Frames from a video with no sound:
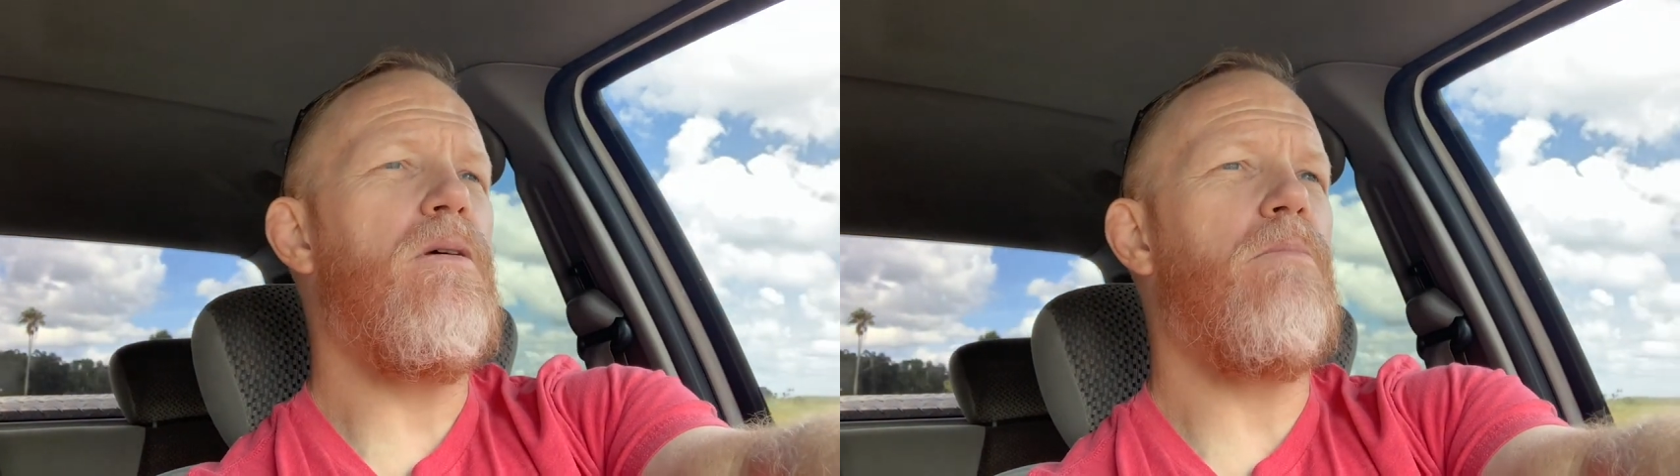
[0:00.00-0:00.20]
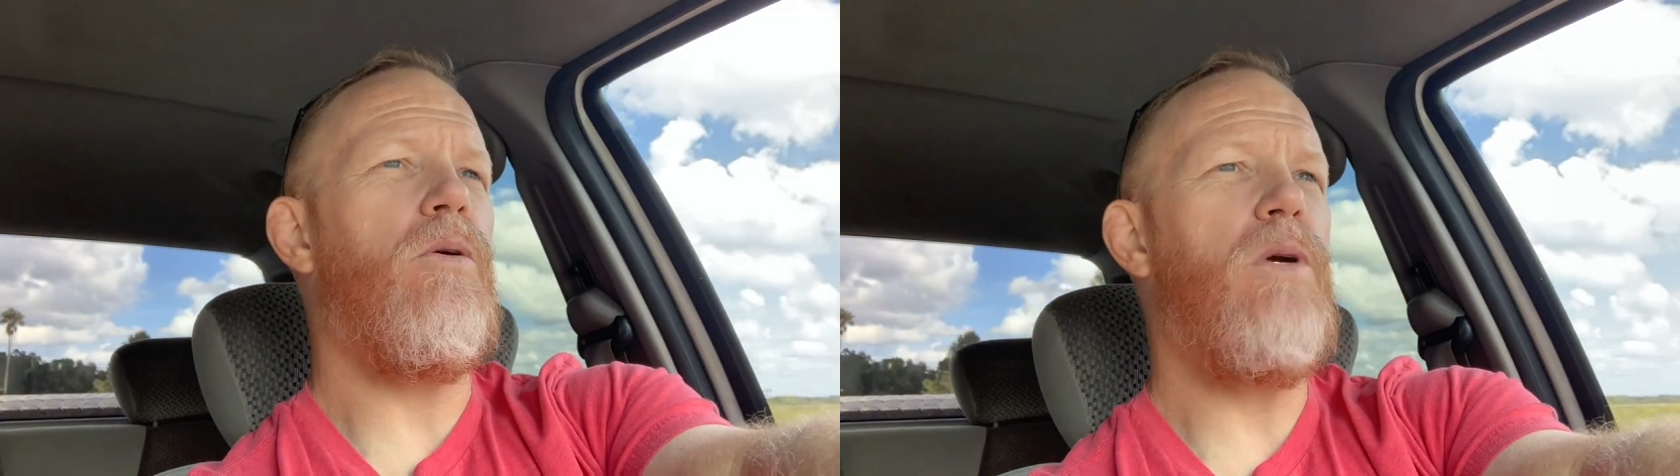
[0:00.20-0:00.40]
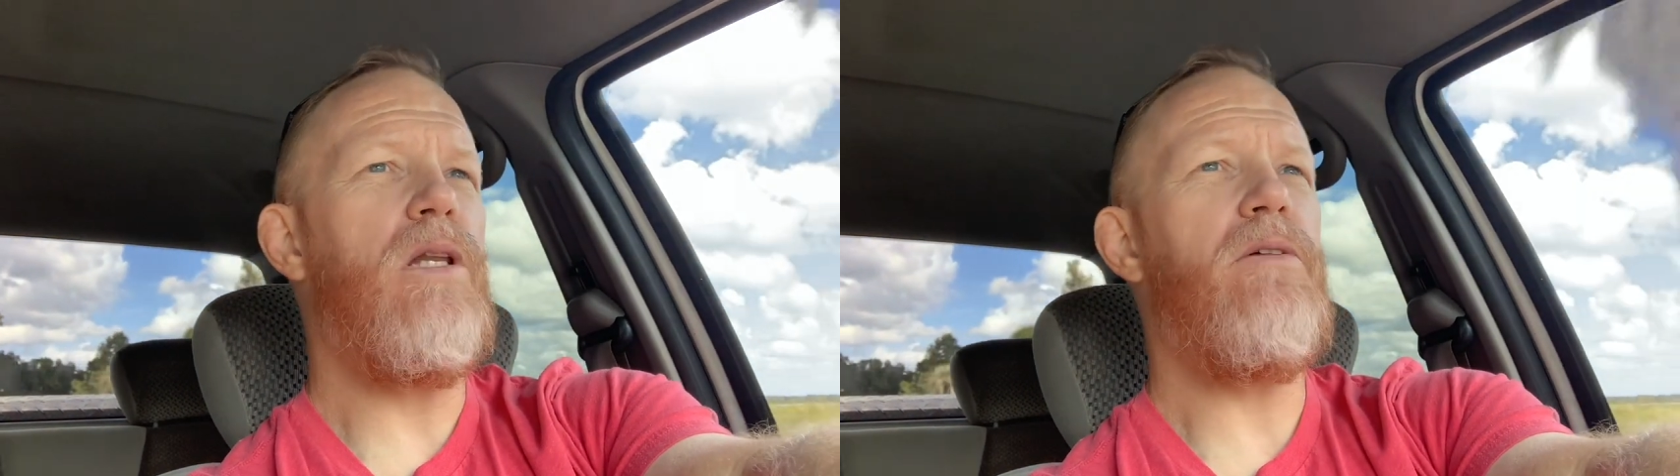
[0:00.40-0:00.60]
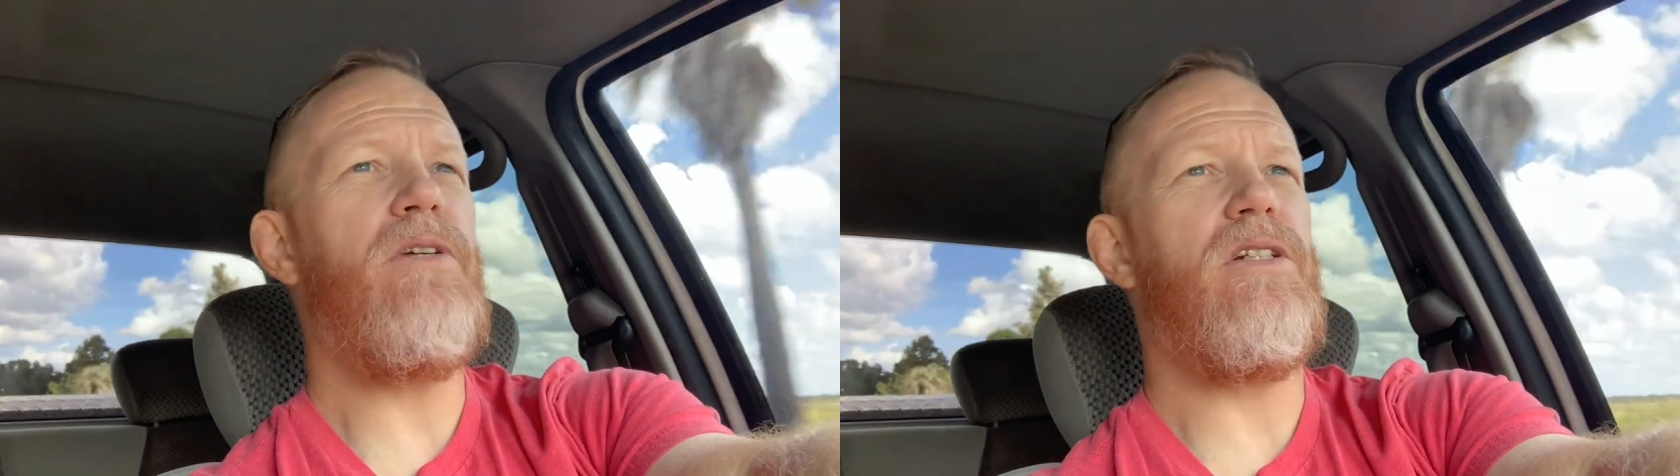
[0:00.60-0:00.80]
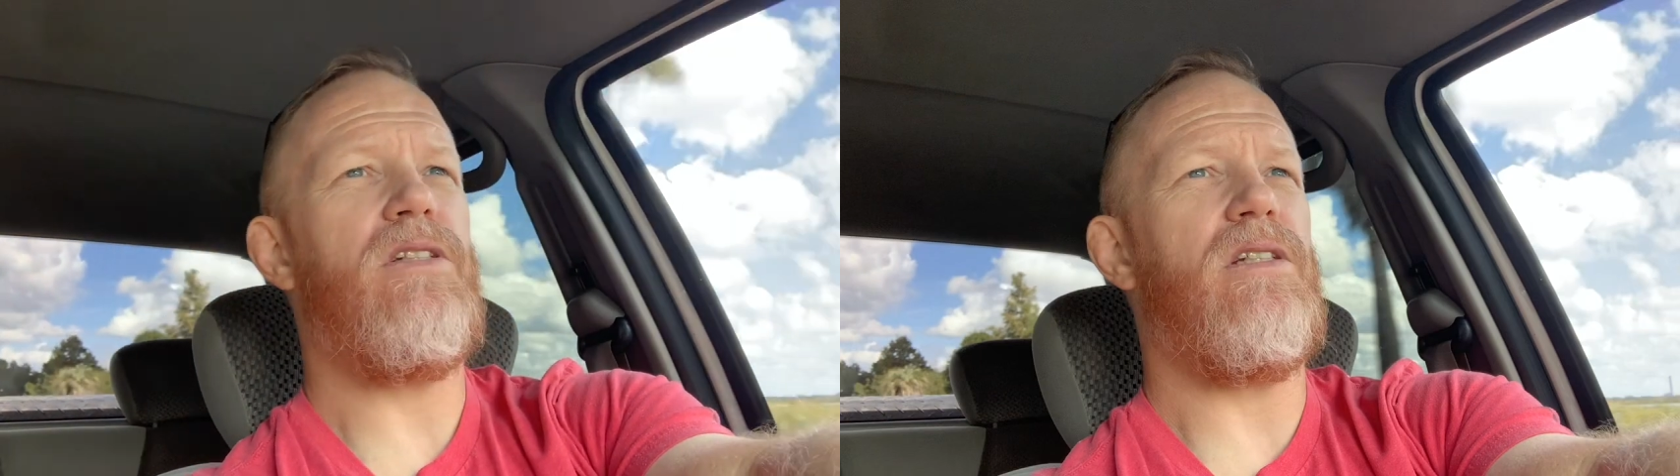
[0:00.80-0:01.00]
But we live
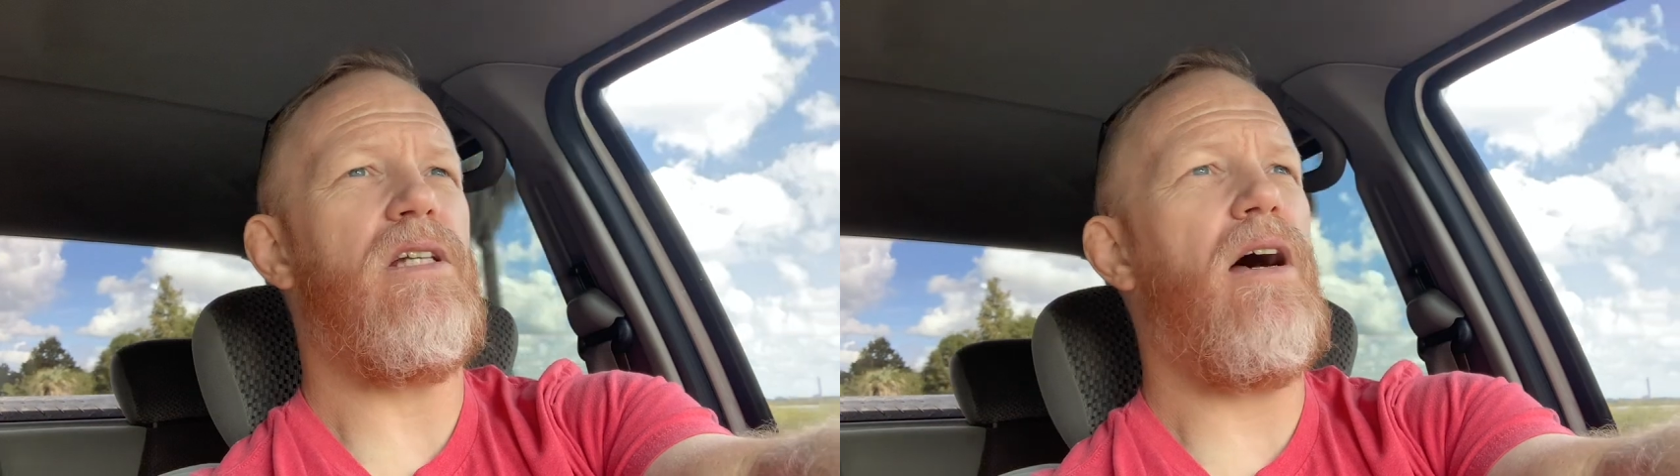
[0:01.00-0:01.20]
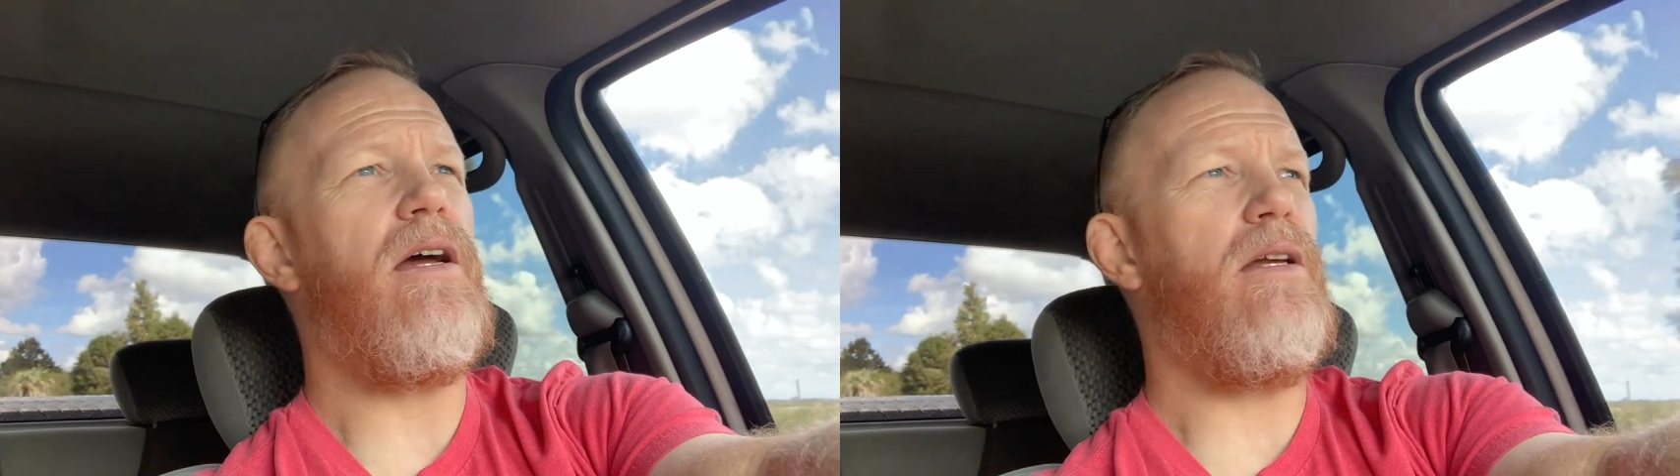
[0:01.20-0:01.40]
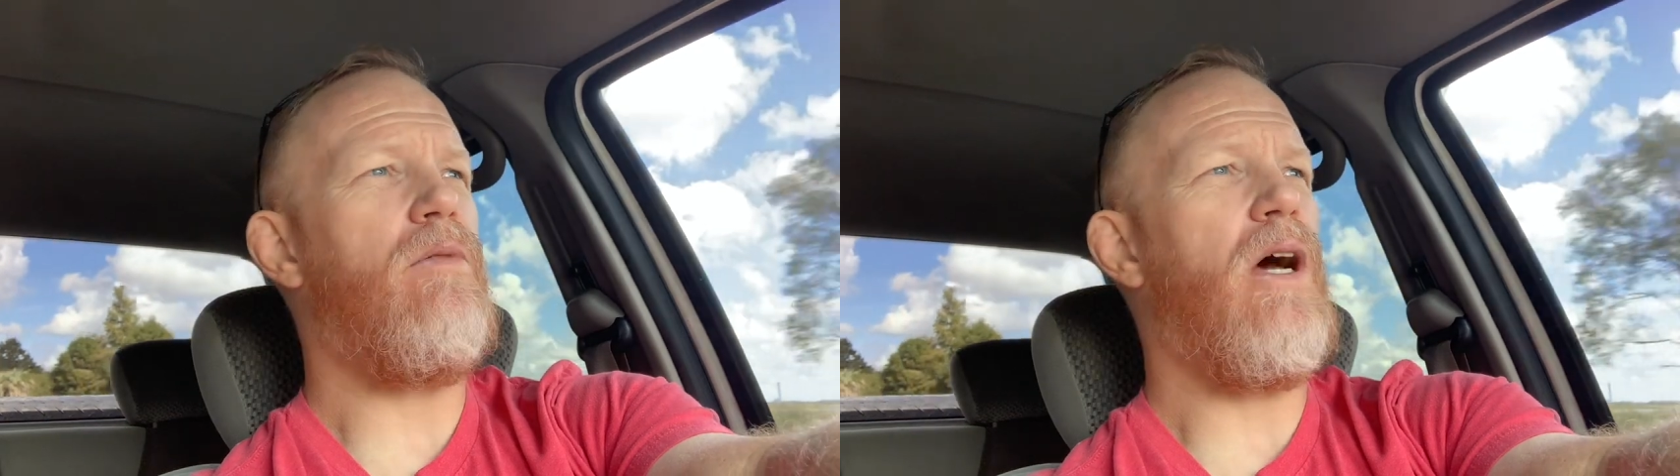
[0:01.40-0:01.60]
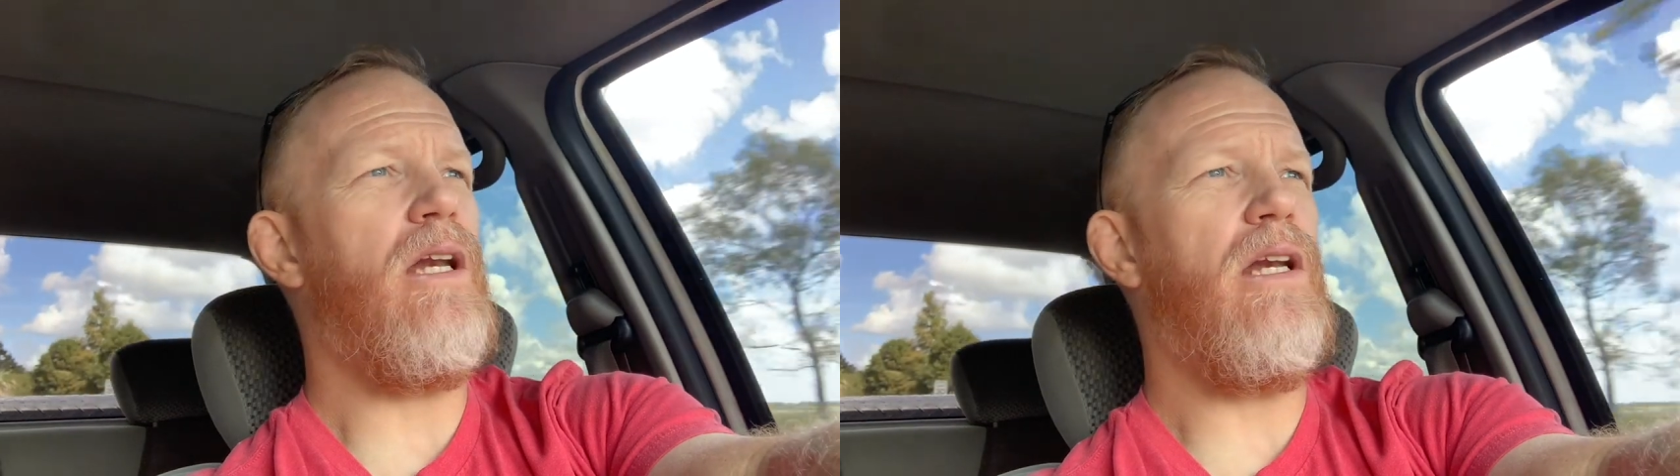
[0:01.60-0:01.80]
in a society right